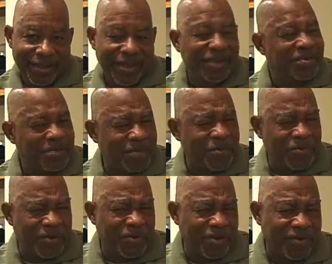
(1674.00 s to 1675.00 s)
You remember
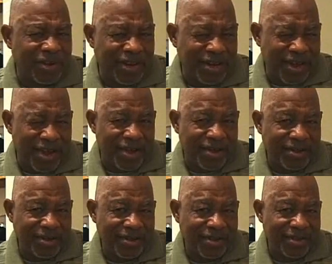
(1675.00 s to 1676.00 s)
when we were
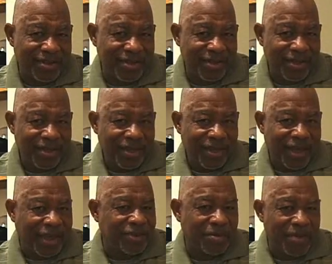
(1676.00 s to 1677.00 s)
young
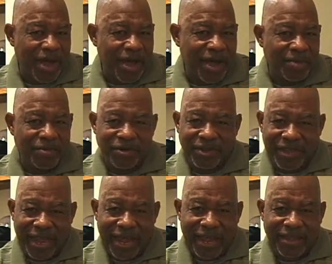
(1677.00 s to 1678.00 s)
and your mom or your
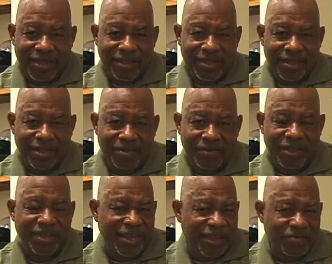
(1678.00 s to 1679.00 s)
dad, when you
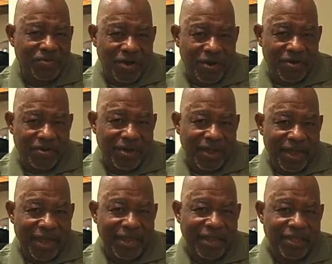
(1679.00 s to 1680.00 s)
did wrong,
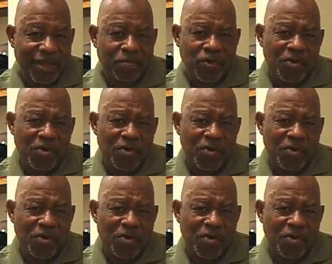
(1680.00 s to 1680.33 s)
and they say, boy,